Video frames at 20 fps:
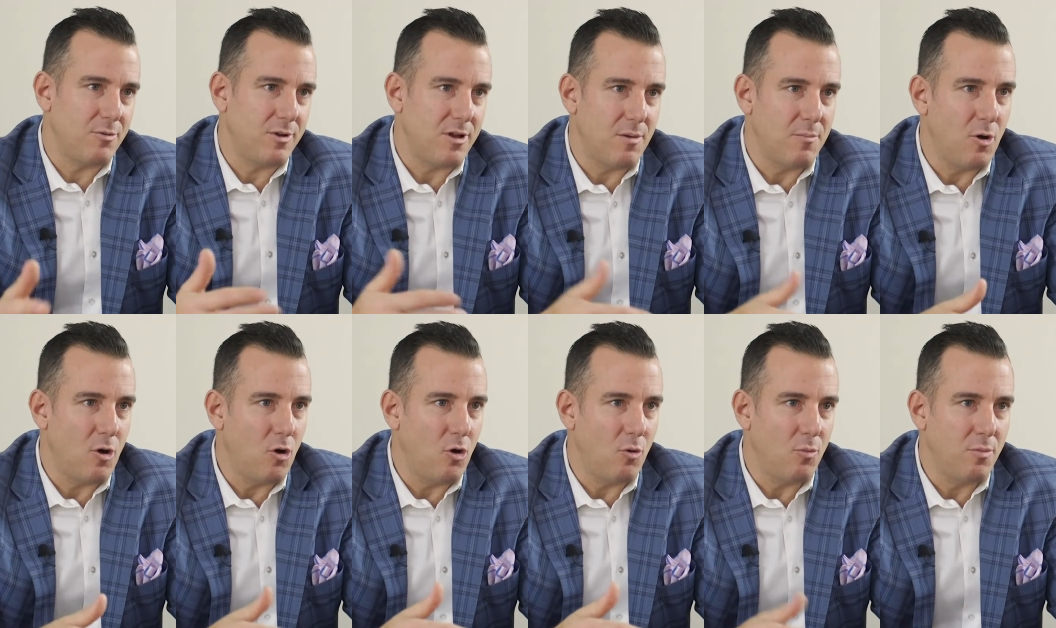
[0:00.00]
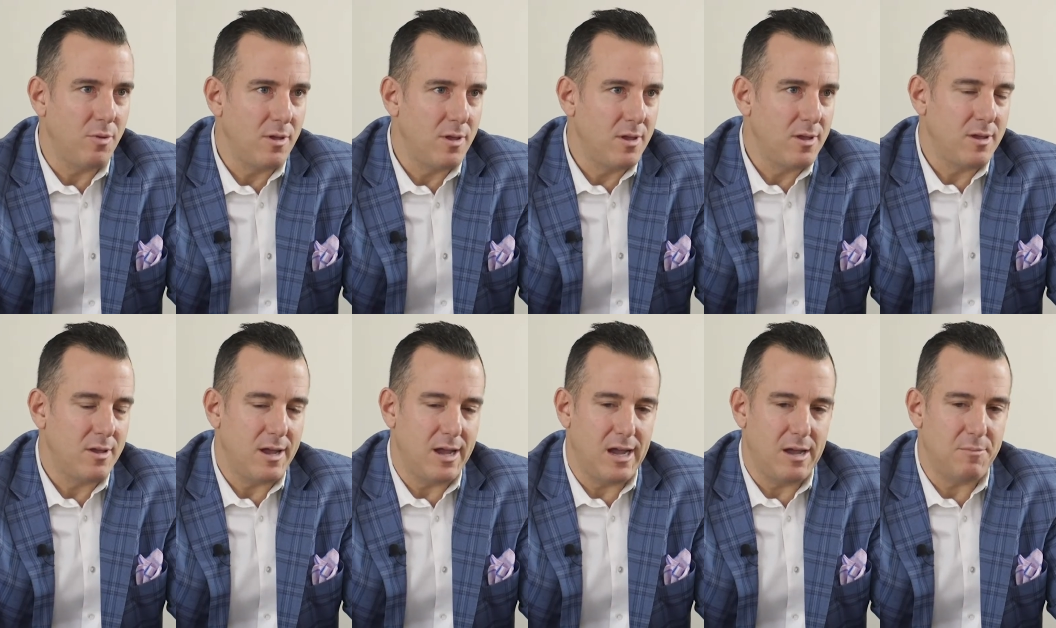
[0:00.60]
and come home,
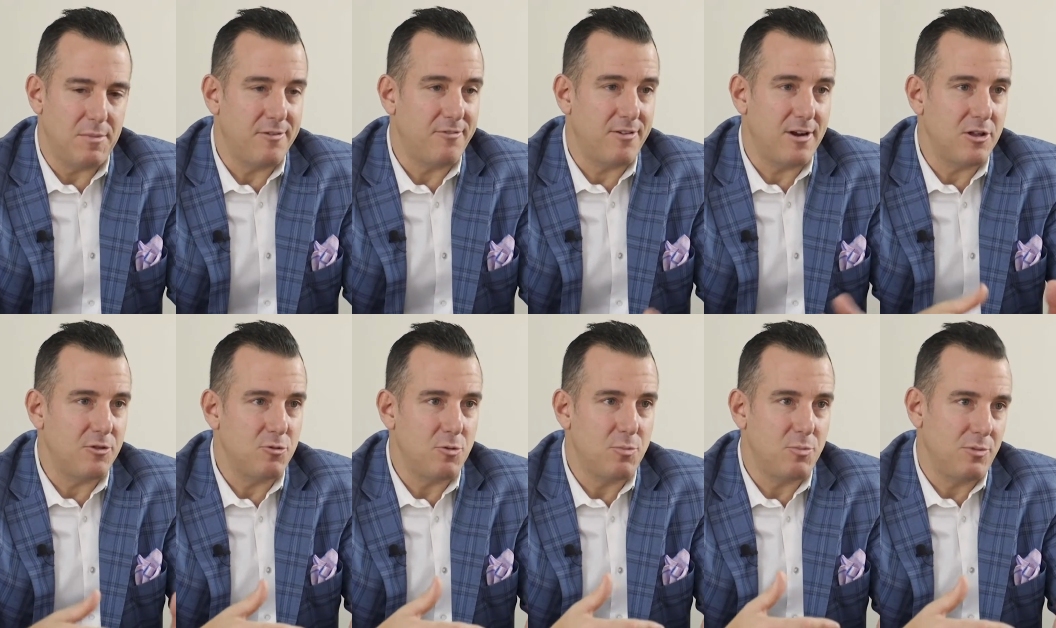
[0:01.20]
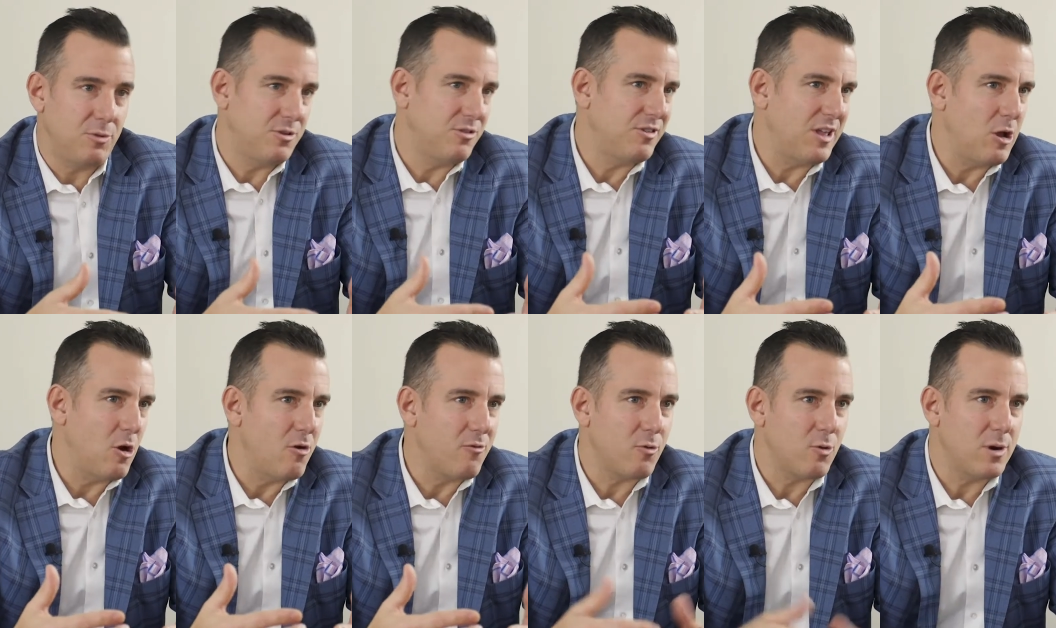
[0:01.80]
my friends would
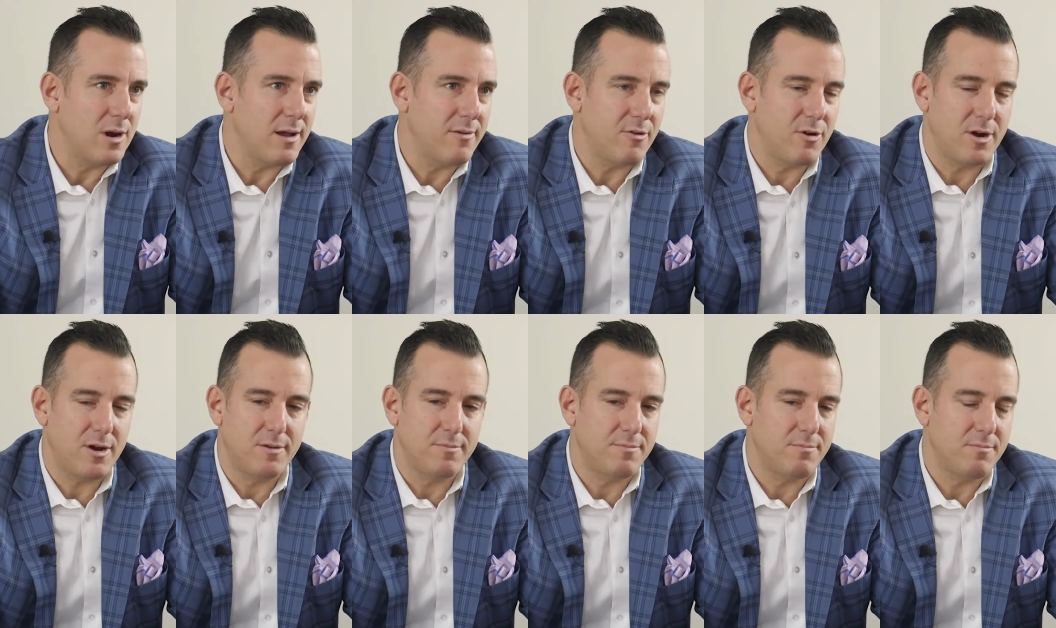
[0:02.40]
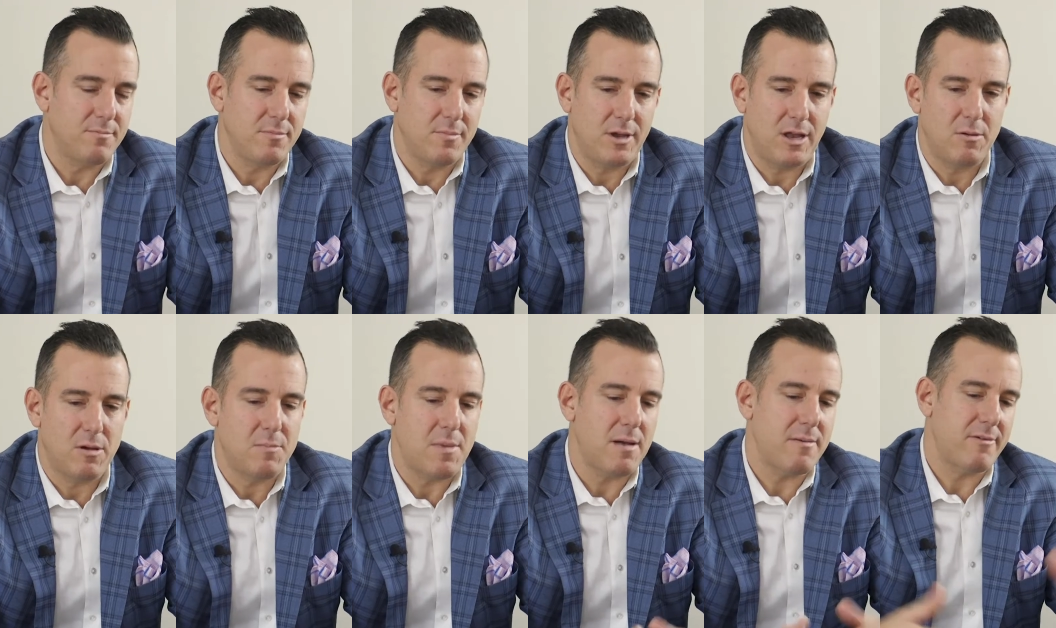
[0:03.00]
stay over or whatever, and
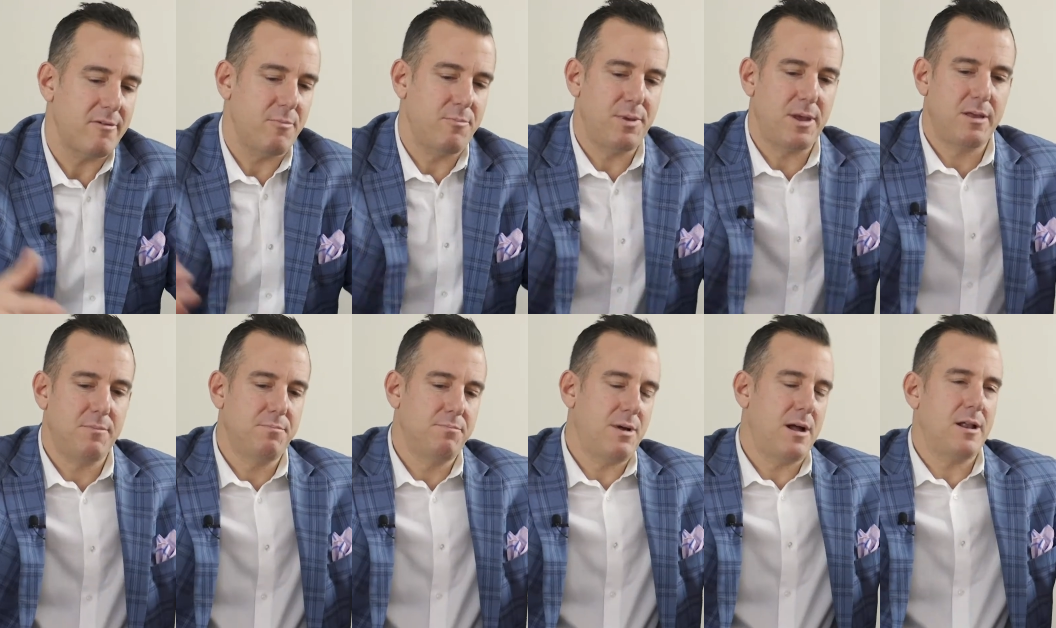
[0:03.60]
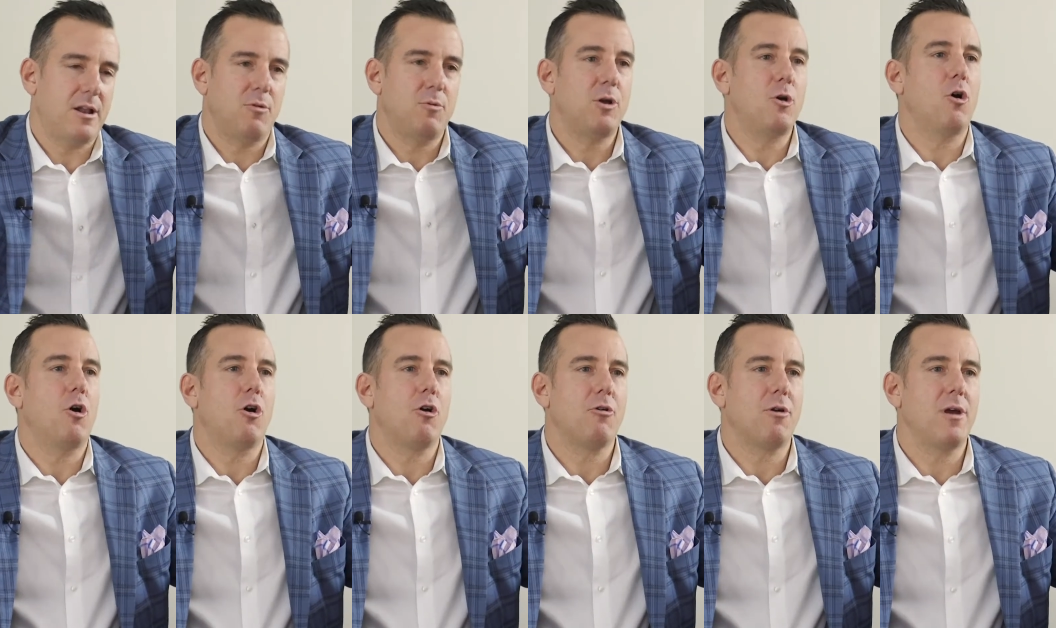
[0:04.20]
my mom had a big pot that we
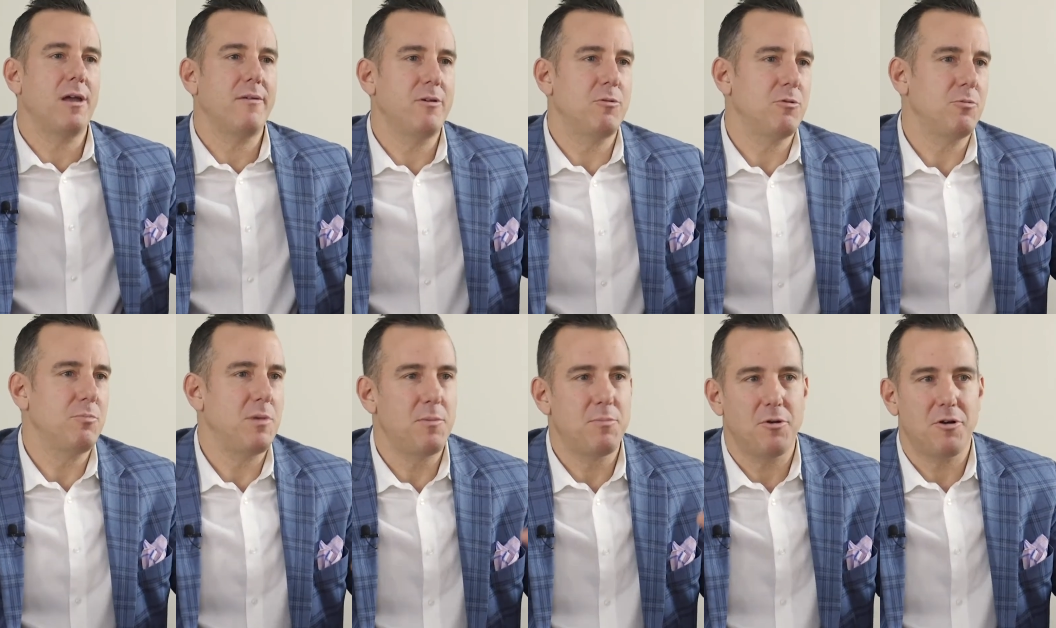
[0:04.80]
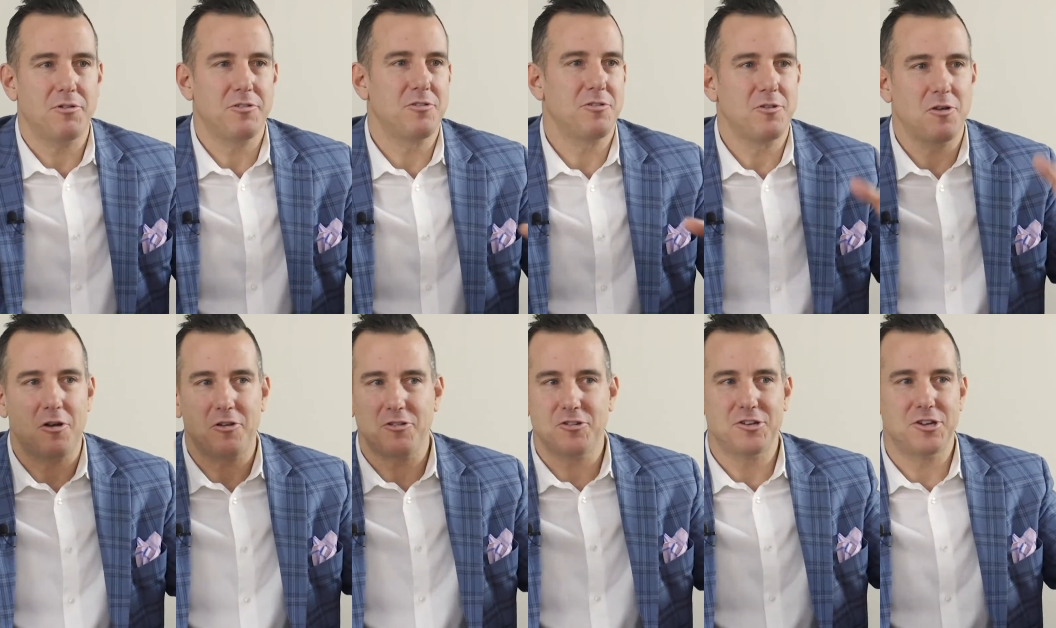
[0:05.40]
call gravy with meatballs and
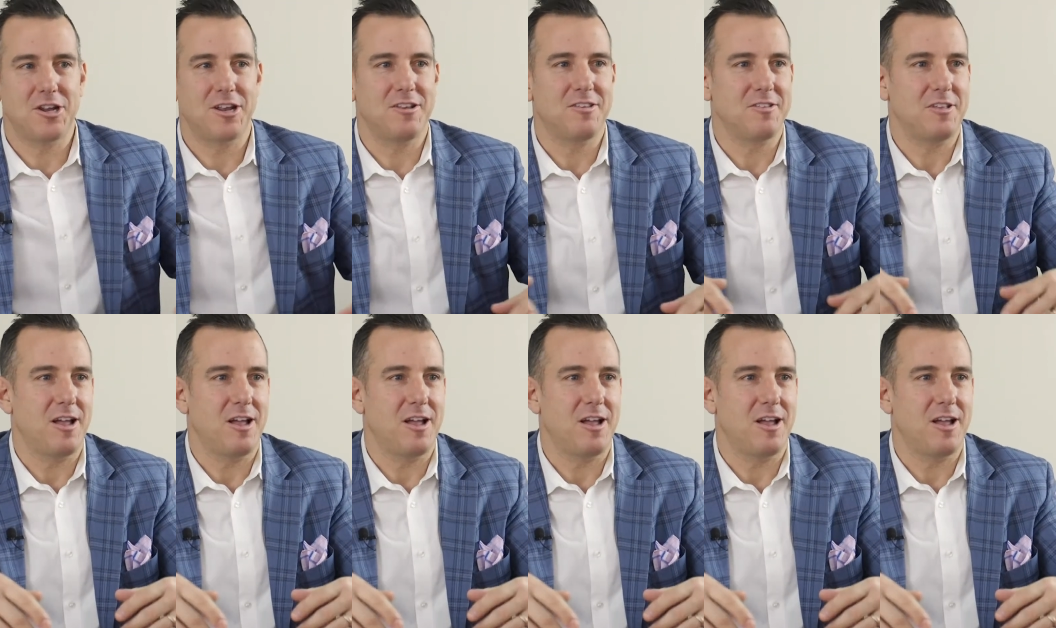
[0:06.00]
sausage in it and